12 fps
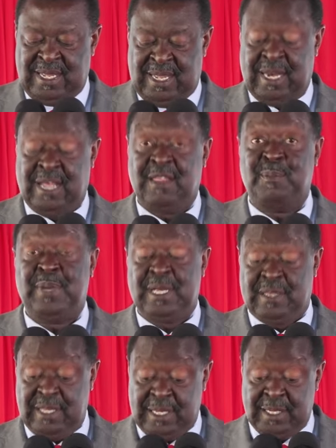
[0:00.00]
Another big
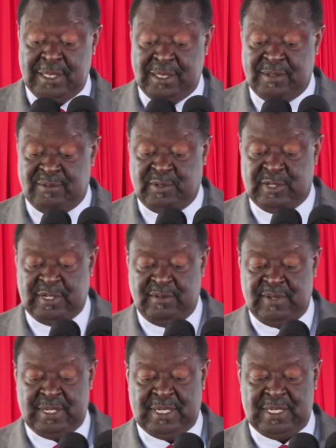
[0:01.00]
thing for
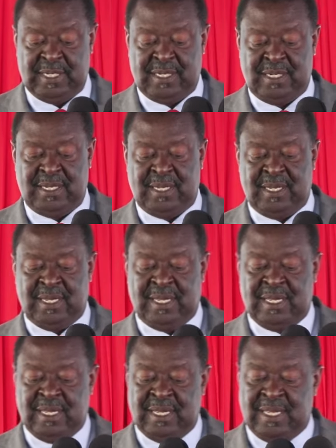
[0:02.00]
TVET
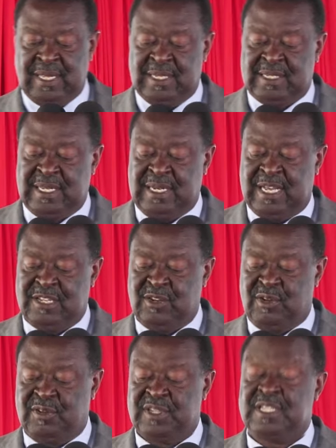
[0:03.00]
is the
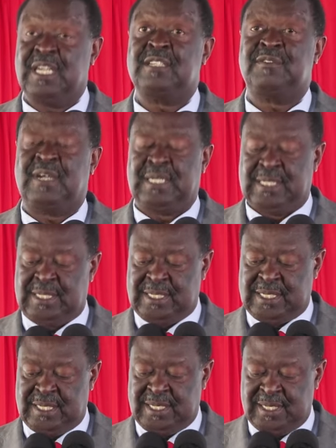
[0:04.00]
National Research Fund
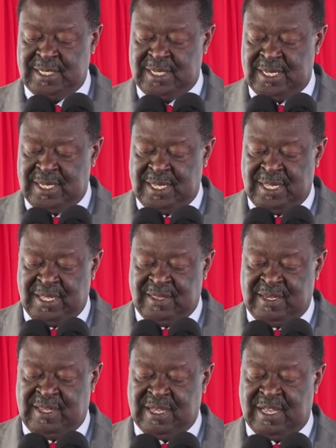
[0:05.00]

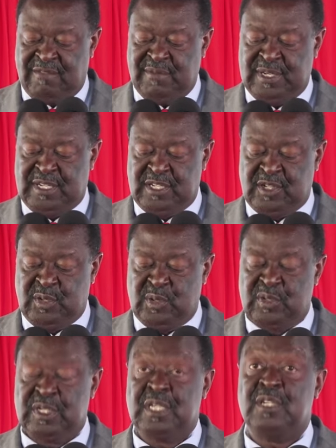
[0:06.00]
that the government is
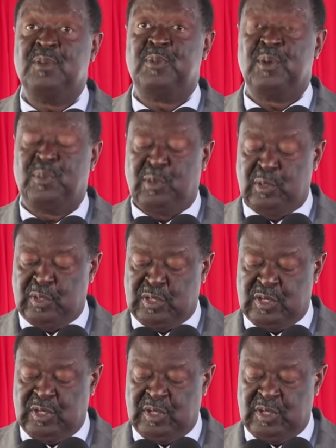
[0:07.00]
using to promote